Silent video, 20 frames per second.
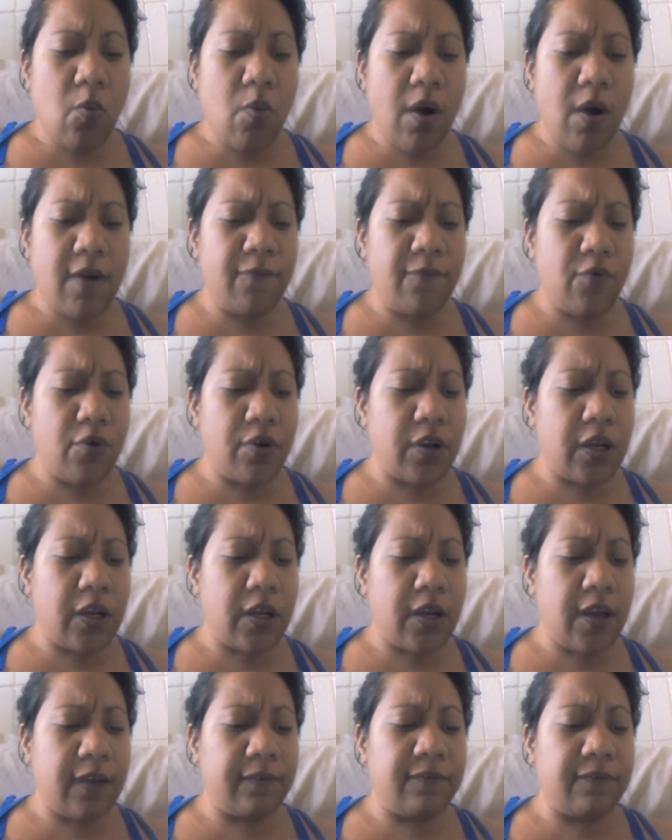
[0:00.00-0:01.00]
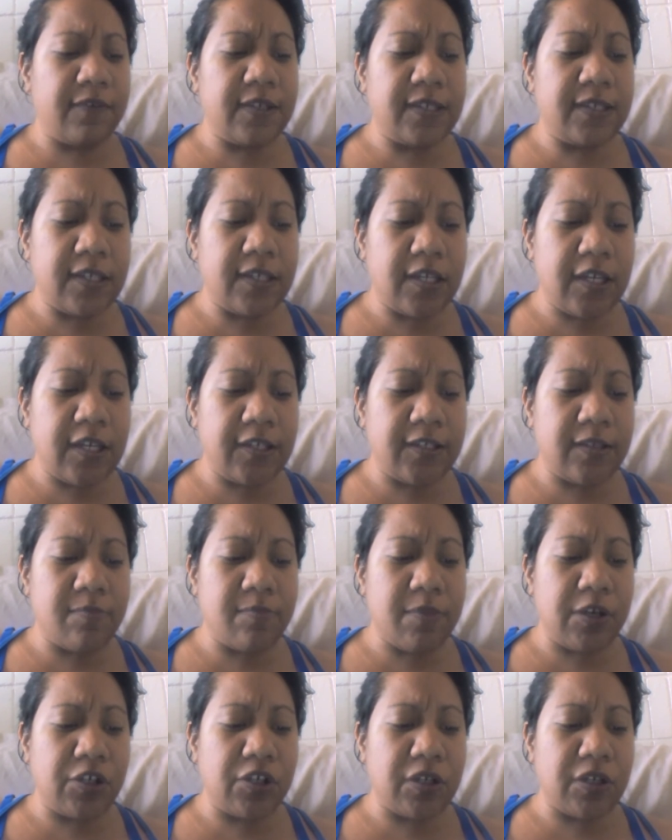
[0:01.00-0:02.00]
Why 40? Ethnicity
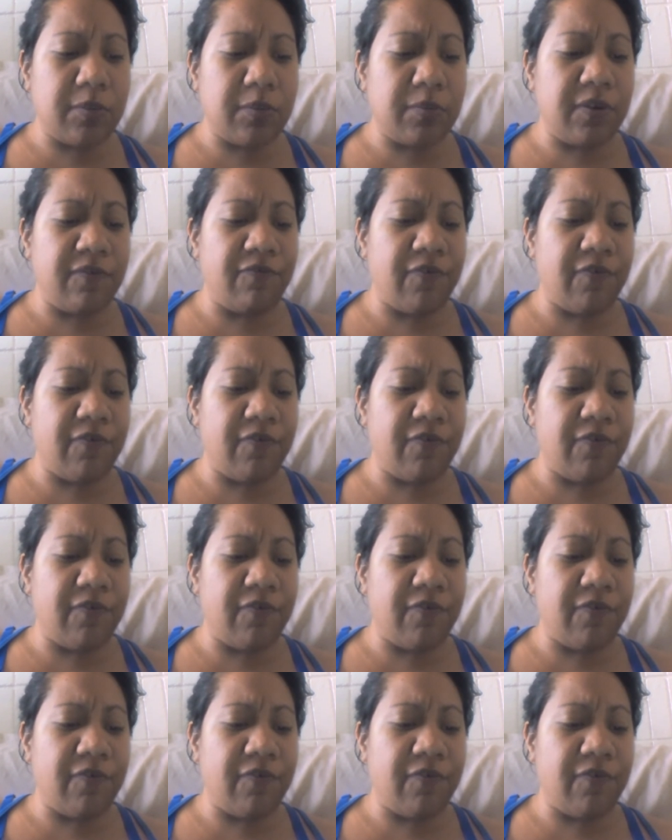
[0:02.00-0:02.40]
estimation can be